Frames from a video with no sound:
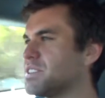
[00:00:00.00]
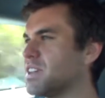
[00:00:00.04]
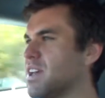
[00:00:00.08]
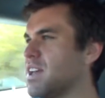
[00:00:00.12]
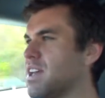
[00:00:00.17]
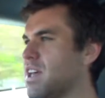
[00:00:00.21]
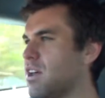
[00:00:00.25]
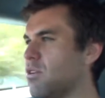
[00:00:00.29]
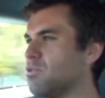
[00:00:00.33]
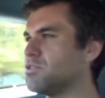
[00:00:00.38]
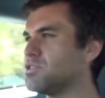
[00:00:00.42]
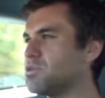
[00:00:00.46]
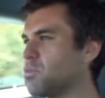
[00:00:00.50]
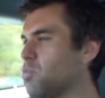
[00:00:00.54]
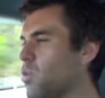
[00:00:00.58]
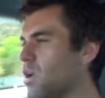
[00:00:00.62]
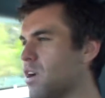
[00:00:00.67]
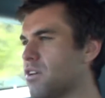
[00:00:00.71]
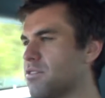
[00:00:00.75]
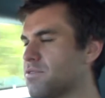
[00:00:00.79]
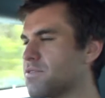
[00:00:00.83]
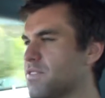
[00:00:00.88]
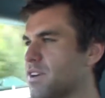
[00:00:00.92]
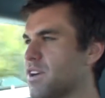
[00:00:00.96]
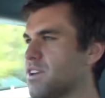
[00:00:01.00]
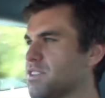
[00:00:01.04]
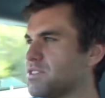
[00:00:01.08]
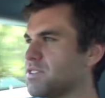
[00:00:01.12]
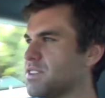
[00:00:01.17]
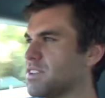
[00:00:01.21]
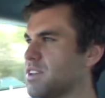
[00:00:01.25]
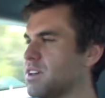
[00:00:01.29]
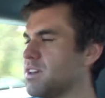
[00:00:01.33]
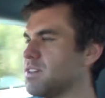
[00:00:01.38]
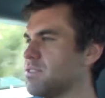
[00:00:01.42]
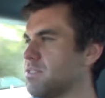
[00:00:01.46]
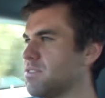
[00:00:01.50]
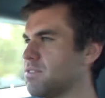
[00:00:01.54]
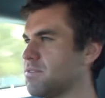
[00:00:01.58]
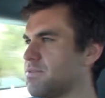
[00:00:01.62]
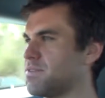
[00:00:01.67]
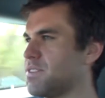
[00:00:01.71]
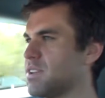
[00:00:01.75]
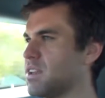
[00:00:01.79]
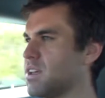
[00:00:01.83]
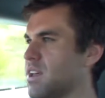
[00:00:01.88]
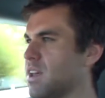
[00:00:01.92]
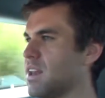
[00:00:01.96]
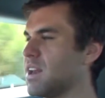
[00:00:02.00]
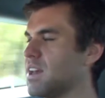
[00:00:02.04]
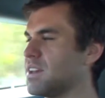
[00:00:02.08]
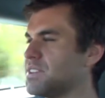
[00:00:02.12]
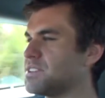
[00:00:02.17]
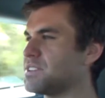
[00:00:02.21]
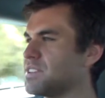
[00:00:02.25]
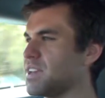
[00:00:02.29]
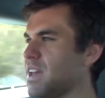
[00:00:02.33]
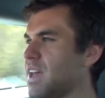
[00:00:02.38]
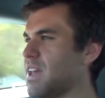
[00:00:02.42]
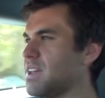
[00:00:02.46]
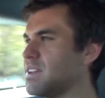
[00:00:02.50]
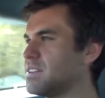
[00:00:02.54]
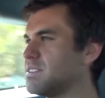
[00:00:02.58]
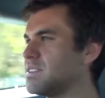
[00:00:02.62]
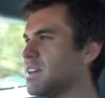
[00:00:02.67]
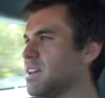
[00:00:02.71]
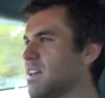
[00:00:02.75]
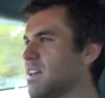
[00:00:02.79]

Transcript: It was a world first for the Elise, and